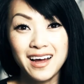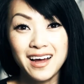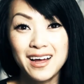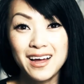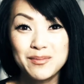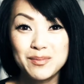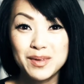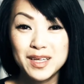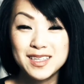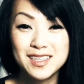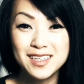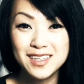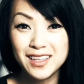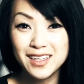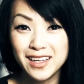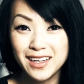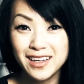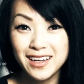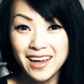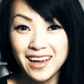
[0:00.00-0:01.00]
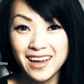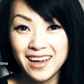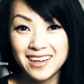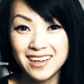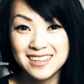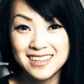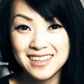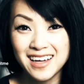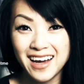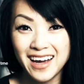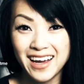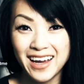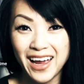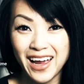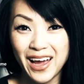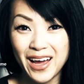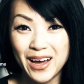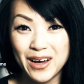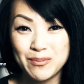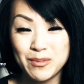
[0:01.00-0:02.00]
I'm Linda Le, and I
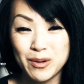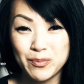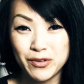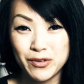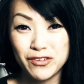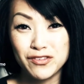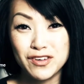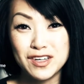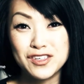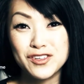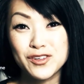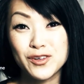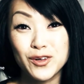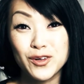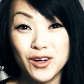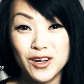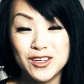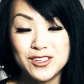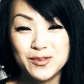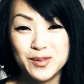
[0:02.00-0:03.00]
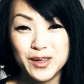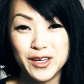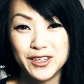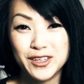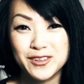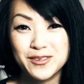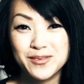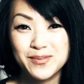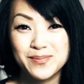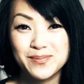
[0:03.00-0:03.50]
am a professional cosplayer.